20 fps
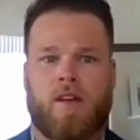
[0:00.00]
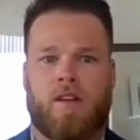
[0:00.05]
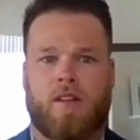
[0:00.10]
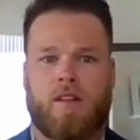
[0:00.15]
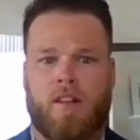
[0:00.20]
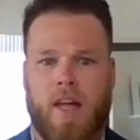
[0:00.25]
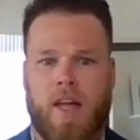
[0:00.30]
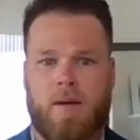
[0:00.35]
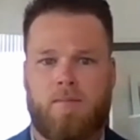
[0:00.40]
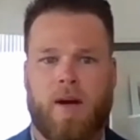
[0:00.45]

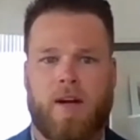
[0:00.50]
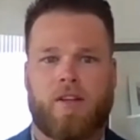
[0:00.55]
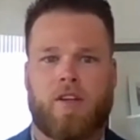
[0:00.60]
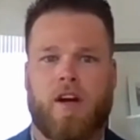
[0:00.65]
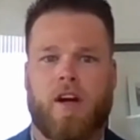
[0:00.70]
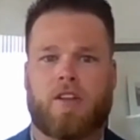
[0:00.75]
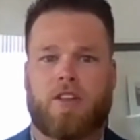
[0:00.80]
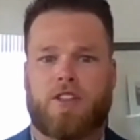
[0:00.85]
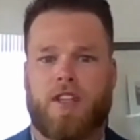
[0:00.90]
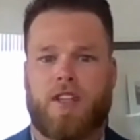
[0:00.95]
led by
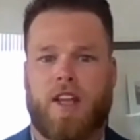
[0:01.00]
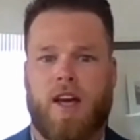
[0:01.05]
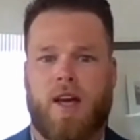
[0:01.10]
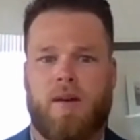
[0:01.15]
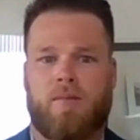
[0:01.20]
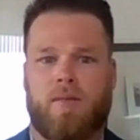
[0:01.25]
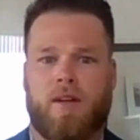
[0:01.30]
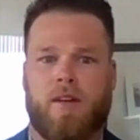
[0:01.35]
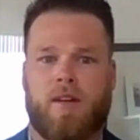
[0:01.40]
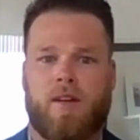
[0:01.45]
Dr.
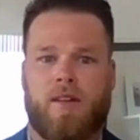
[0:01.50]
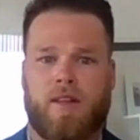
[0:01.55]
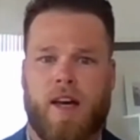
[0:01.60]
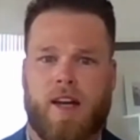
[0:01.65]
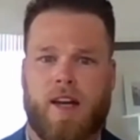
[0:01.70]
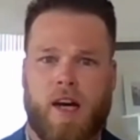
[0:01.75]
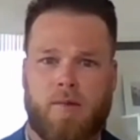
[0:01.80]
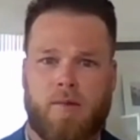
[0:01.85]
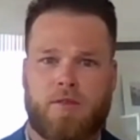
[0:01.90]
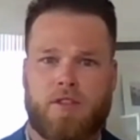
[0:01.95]
Sam,
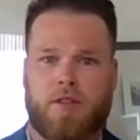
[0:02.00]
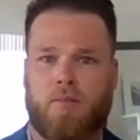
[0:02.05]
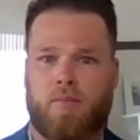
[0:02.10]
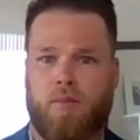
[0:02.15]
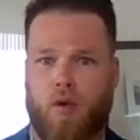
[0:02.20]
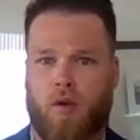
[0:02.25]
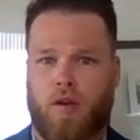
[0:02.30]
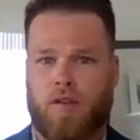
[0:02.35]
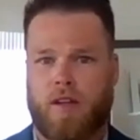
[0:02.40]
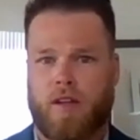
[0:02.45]
that helps
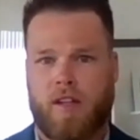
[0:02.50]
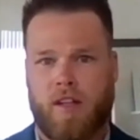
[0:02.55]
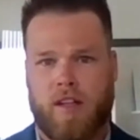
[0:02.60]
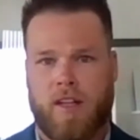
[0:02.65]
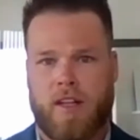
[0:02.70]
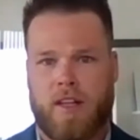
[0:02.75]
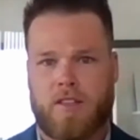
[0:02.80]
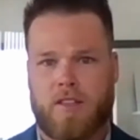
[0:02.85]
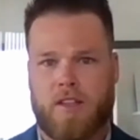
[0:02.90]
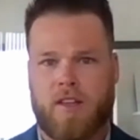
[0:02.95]
support the
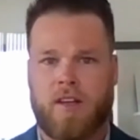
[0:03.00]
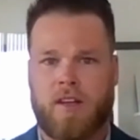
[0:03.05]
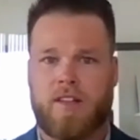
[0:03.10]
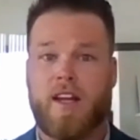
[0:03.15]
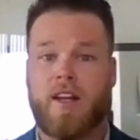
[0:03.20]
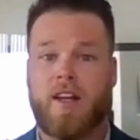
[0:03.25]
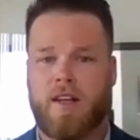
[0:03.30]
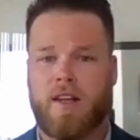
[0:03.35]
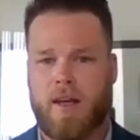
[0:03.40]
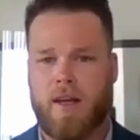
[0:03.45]
clinics on a
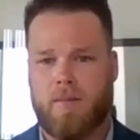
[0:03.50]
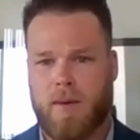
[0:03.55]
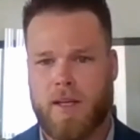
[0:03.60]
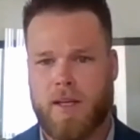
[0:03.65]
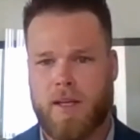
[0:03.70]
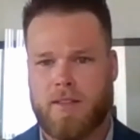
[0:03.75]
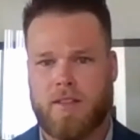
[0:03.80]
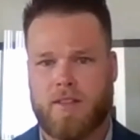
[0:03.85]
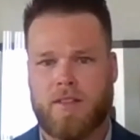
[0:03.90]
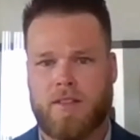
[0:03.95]
day-to-day
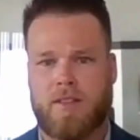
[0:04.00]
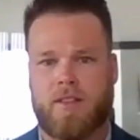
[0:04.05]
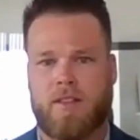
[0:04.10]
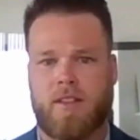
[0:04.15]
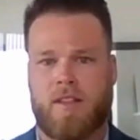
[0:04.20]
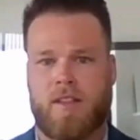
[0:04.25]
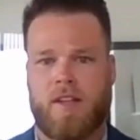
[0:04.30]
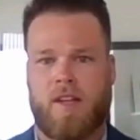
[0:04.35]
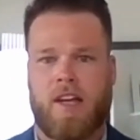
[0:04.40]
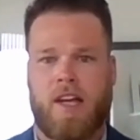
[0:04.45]
basis.
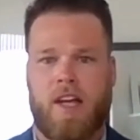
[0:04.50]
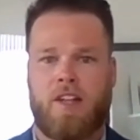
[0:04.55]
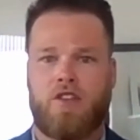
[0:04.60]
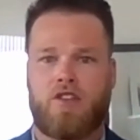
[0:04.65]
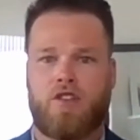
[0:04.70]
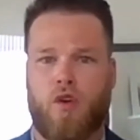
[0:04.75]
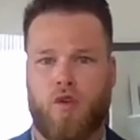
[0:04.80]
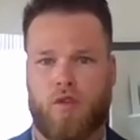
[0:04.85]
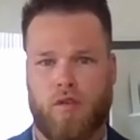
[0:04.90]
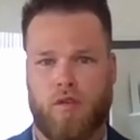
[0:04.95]
In
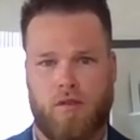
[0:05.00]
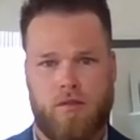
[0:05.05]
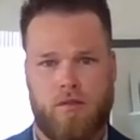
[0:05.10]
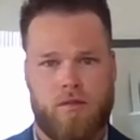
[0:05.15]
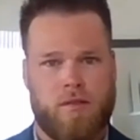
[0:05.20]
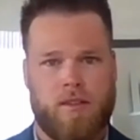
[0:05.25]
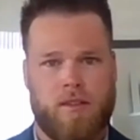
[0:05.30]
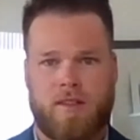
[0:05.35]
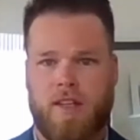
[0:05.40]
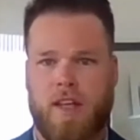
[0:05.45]

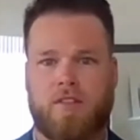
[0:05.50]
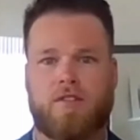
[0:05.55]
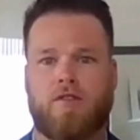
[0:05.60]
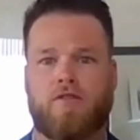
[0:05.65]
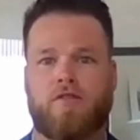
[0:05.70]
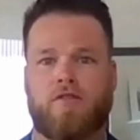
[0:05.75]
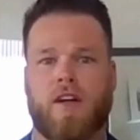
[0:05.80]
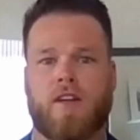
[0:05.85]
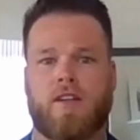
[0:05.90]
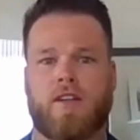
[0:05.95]
total, the dental
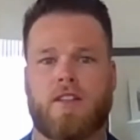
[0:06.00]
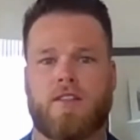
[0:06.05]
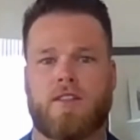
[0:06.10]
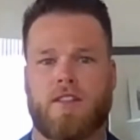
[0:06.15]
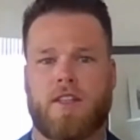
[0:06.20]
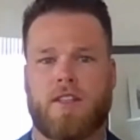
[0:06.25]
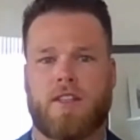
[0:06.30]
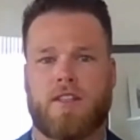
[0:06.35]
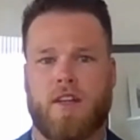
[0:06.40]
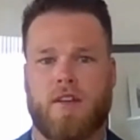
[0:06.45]
fund
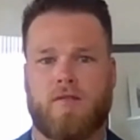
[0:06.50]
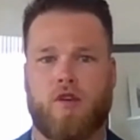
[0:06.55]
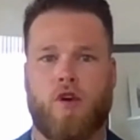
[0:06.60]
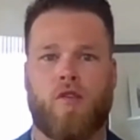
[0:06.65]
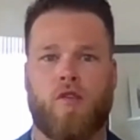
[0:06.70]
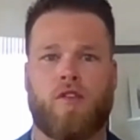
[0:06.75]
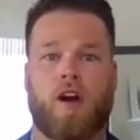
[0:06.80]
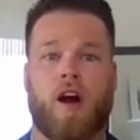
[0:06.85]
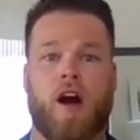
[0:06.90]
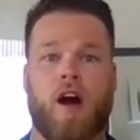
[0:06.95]
consists of
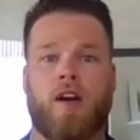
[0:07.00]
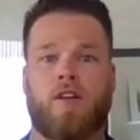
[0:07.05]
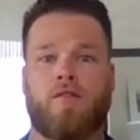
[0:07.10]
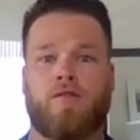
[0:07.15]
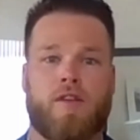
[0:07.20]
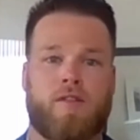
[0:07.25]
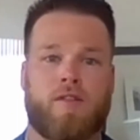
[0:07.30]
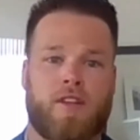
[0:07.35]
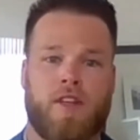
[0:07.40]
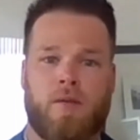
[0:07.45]
over
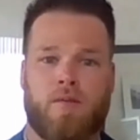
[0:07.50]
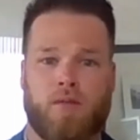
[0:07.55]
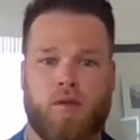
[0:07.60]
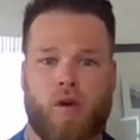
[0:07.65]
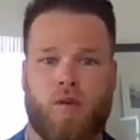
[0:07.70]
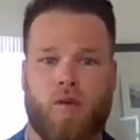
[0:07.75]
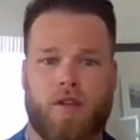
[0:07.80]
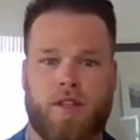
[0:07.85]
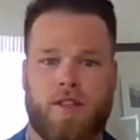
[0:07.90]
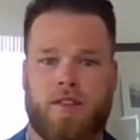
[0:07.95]
150
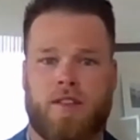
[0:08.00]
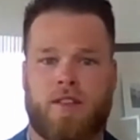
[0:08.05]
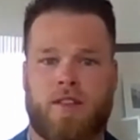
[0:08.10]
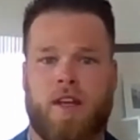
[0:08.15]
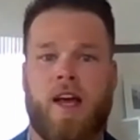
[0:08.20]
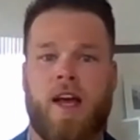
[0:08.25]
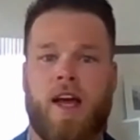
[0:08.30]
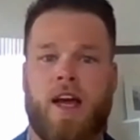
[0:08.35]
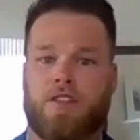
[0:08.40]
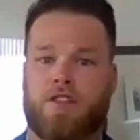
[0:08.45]
employees
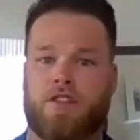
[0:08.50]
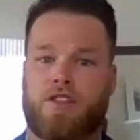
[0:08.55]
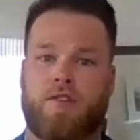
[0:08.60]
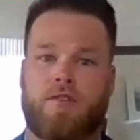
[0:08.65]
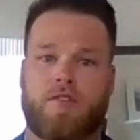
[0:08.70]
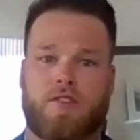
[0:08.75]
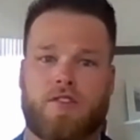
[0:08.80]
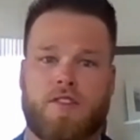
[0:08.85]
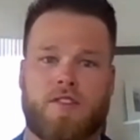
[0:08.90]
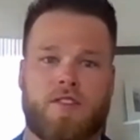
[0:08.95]
and
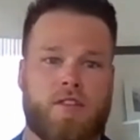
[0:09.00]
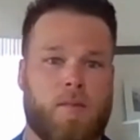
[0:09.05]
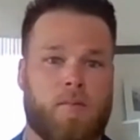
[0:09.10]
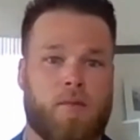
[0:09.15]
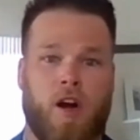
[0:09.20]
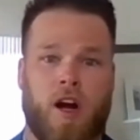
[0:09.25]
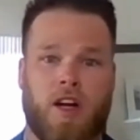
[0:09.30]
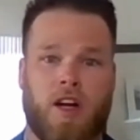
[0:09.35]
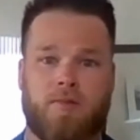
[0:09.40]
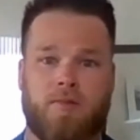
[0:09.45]
services
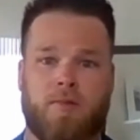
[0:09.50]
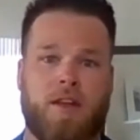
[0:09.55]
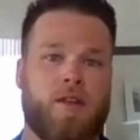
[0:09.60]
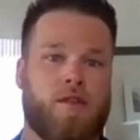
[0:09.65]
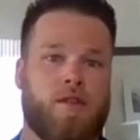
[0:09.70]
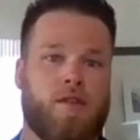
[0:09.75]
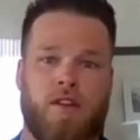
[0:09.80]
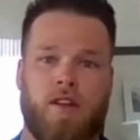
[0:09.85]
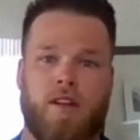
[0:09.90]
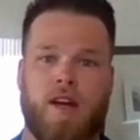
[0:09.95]
approximately
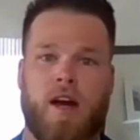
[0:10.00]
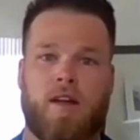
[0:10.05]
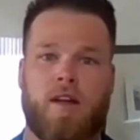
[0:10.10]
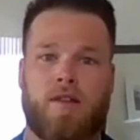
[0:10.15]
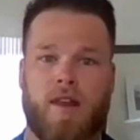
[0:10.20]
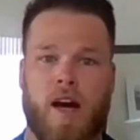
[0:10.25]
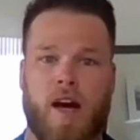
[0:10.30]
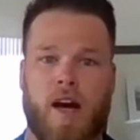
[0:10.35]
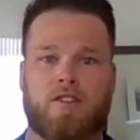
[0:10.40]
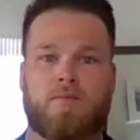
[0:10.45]

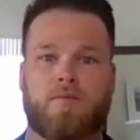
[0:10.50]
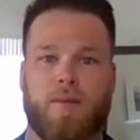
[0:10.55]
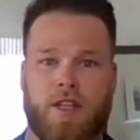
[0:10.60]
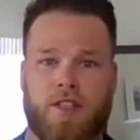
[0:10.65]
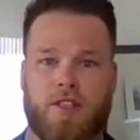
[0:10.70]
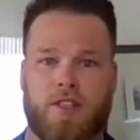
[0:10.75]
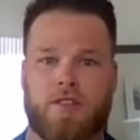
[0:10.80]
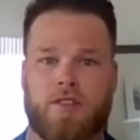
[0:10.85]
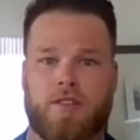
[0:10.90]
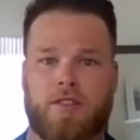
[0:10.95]
39,000
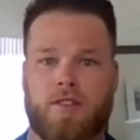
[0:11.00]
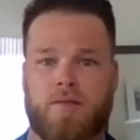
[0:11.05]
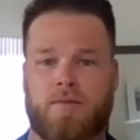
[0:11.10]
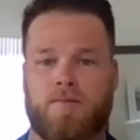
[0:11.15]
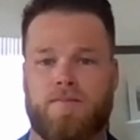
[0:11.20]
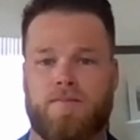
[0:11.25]
patients.